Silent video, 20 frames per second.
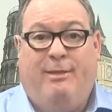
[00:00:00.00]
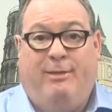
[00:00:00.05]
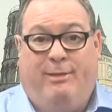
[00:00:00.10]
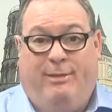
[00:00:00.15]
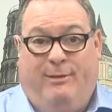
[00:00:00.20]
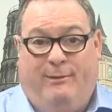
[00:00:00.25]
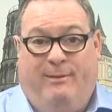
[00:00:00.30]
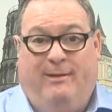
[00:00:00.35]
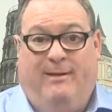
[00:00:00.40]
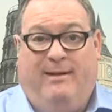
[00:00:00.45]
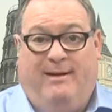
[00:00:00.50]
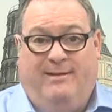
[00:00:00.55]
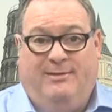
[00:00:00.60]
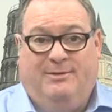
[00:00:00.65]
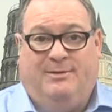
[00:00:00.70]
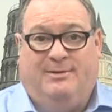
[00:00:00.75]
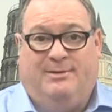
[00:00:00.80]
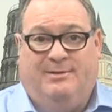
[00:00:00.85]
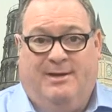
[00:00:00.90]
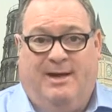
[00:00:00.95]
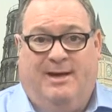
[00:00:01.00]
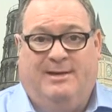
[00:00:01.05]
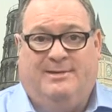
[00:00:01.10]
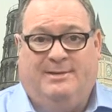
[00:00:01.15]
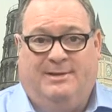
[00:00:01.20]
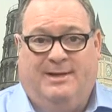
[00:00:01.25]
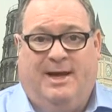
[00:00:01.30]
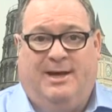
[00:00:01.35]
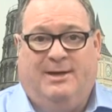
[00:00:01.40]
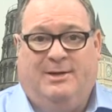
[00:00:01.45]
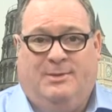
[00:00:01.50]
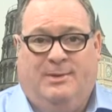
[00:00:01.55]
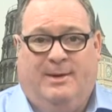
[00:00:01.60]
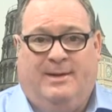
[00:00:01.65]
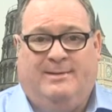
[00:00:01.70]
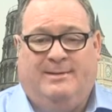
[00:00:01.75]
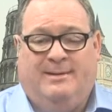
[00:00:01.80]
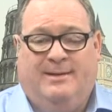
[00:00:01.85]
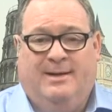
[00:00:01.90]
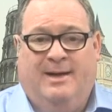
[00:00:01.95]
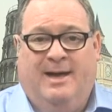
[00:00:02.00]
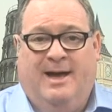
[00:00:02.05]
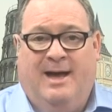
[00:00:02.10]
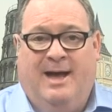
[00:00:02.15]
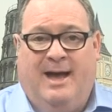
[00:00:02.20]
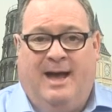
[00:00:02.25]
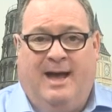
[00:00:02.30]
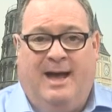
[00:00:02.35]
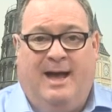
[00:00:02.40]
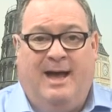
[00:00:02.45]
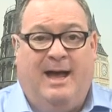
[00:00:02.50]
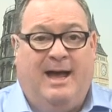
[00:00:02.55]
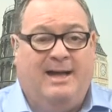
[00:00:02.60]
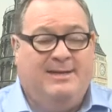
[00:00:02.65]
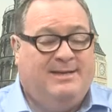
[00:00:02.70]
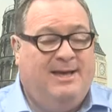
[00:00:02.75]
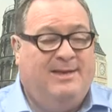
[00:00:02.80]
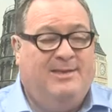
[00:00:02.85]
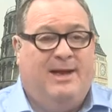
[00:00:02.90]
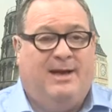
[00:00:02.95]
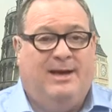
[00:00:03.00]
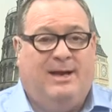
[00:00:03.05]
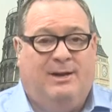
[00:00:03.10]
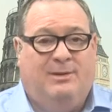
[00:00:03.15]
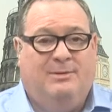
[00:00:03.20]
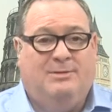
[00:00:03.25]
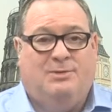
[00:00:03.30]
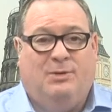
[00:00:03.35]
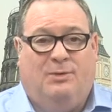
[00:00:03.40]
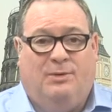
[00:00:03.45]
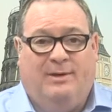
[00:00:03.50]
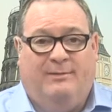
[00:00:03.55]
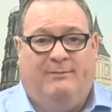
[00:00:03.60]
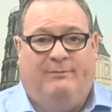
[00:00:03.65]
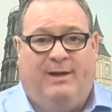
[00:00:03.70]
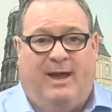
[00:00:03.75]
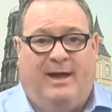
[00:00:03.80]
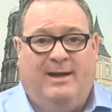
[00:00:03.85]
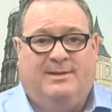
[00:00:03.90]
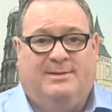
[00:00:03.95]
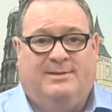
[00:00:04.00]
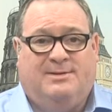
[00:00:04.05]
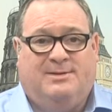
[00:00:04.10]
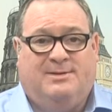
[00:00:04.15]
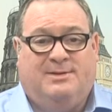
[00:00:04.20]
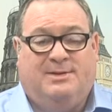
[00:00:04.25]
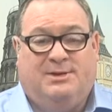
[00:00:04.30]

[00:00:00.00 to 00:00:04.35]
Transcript: £399. I say that includes all your flights,